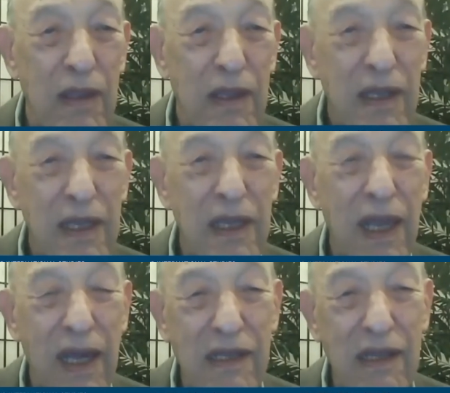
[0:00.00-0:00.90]

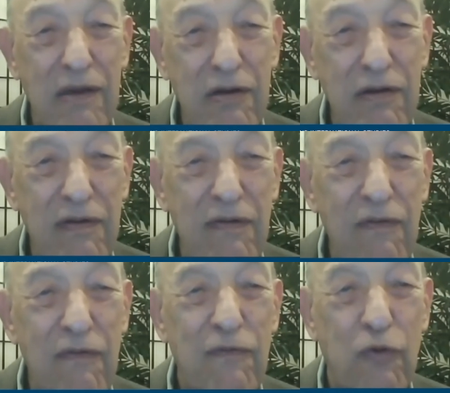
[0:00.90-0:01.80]
He had the good
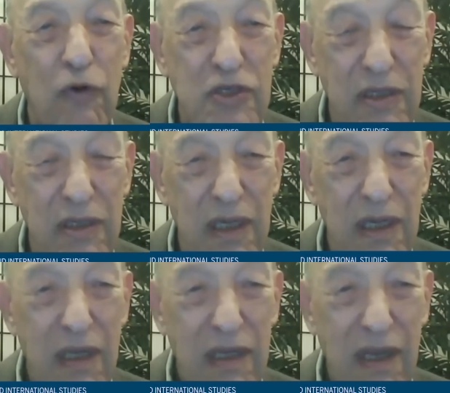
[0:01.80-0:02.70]
fortune
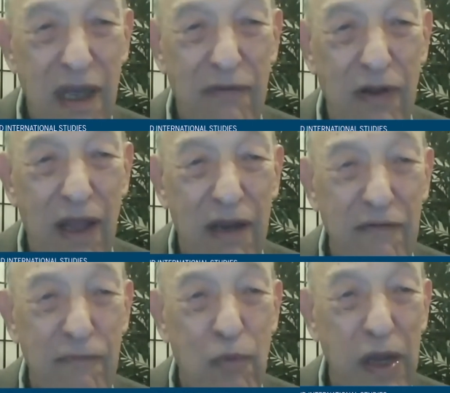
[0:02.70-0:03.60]
to have a lot
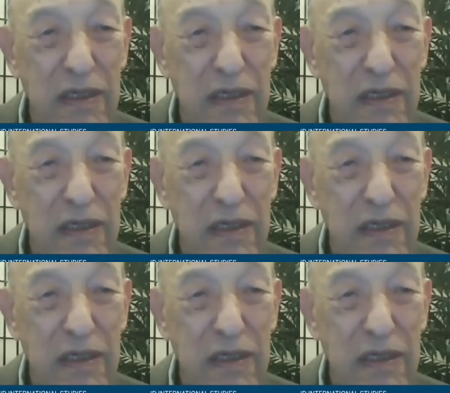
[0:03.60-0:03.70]
of bright